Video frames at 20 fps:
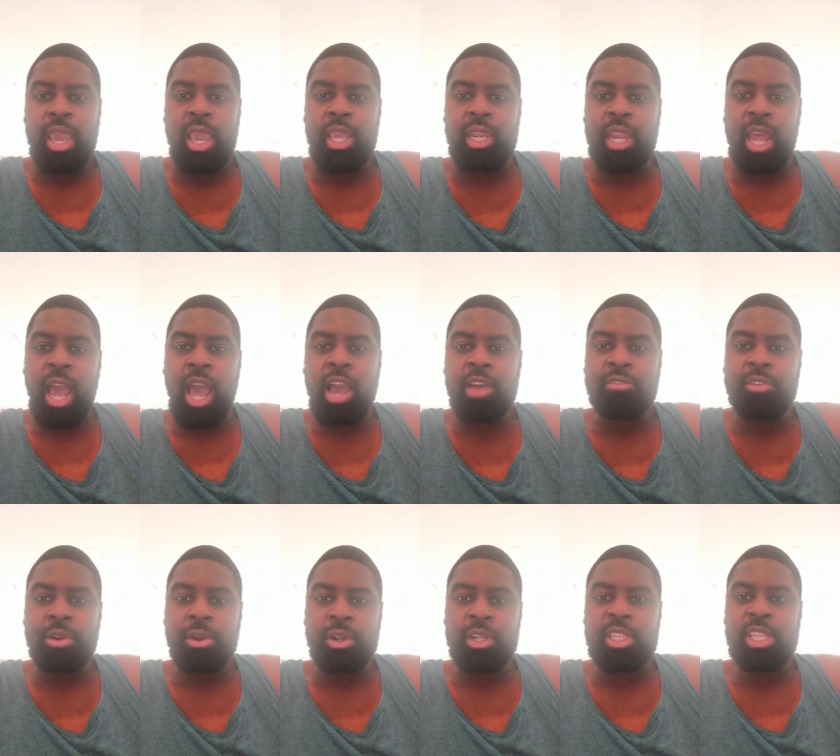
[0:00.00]
and
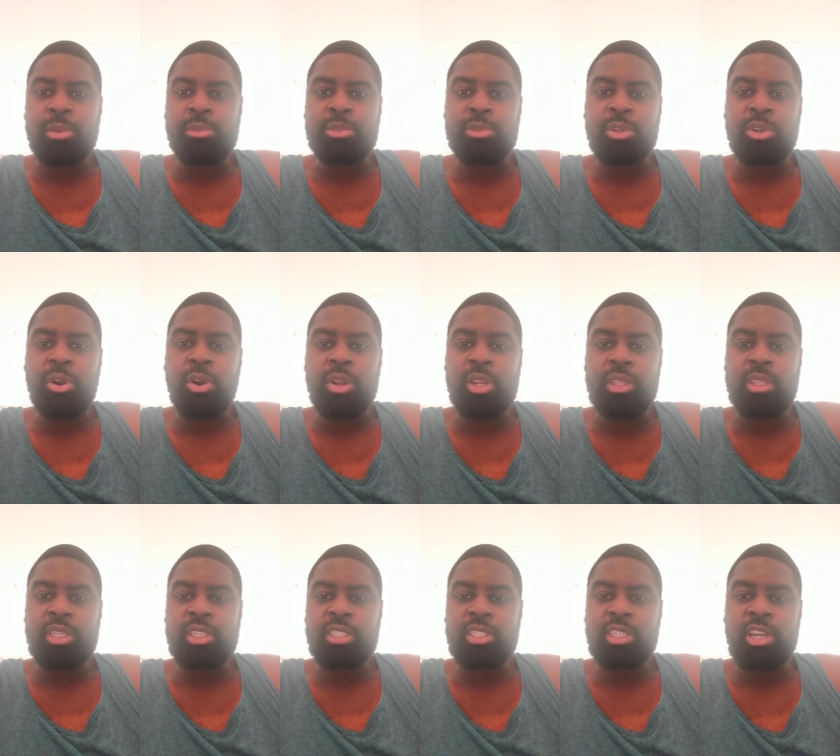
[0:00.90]
offer clips regarding
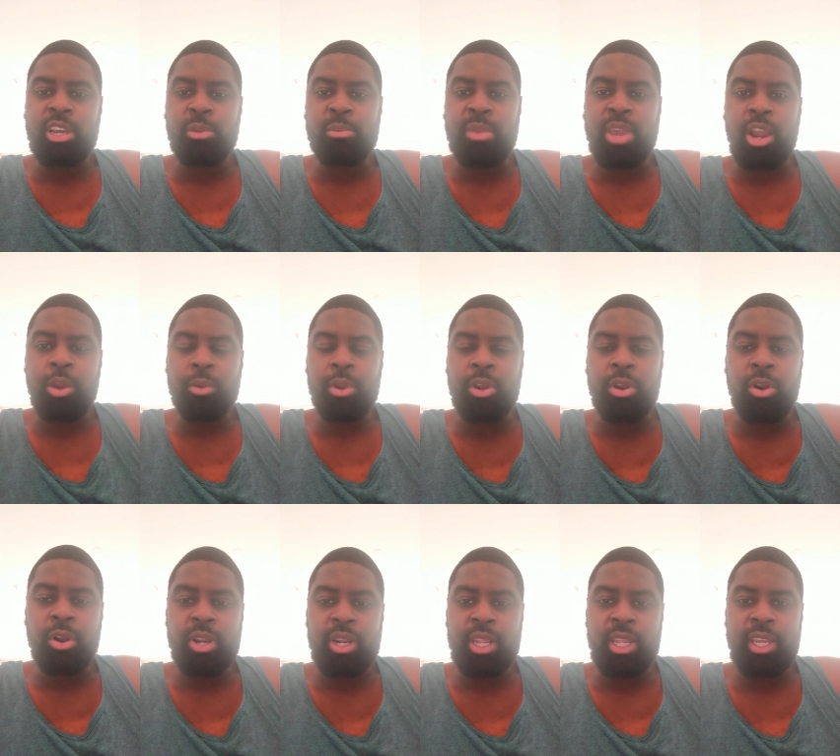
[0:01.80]
this young male,
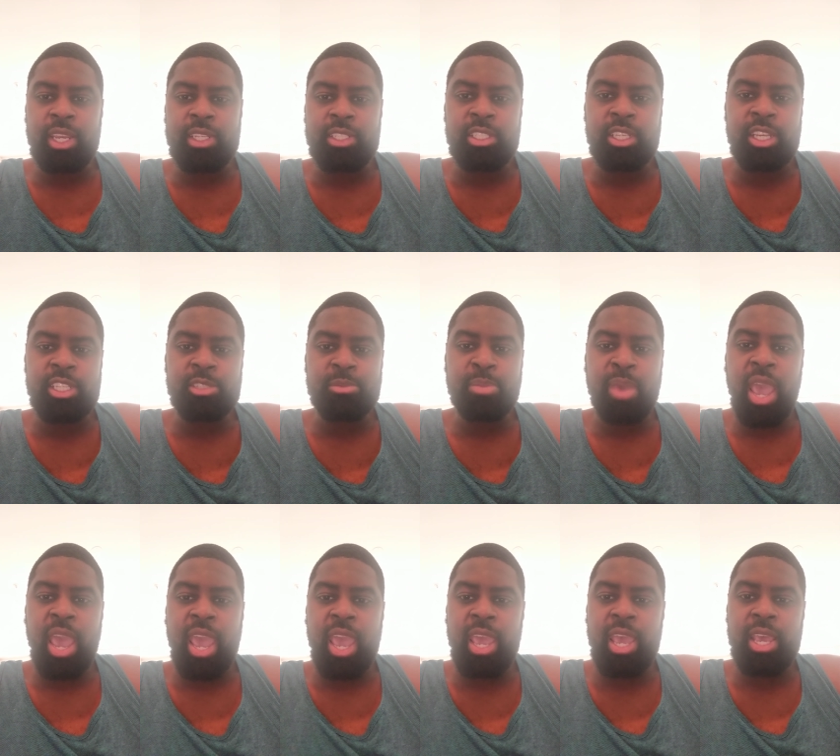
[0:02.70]
regarding his his
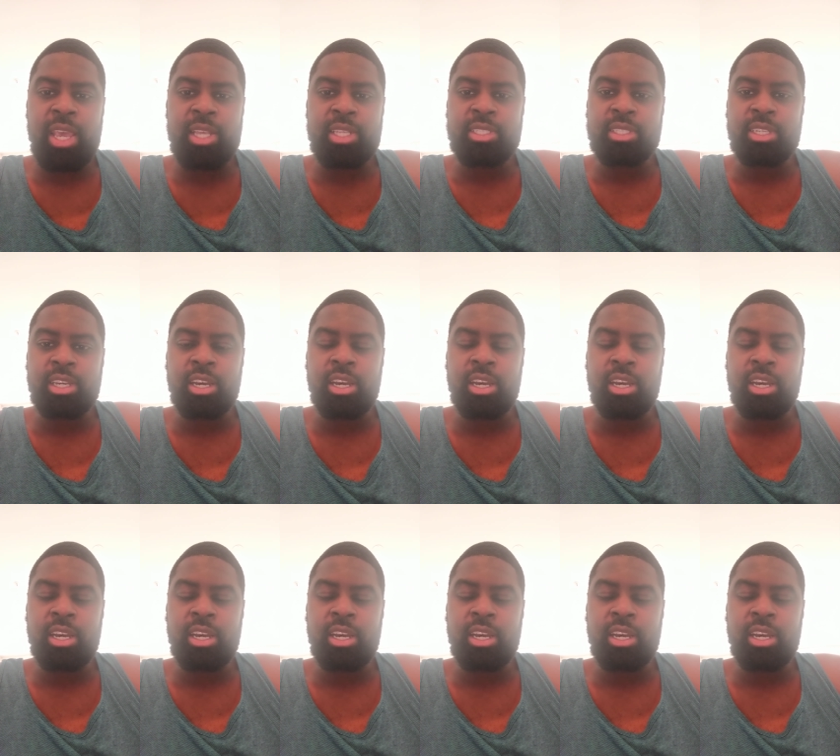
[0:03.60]
past,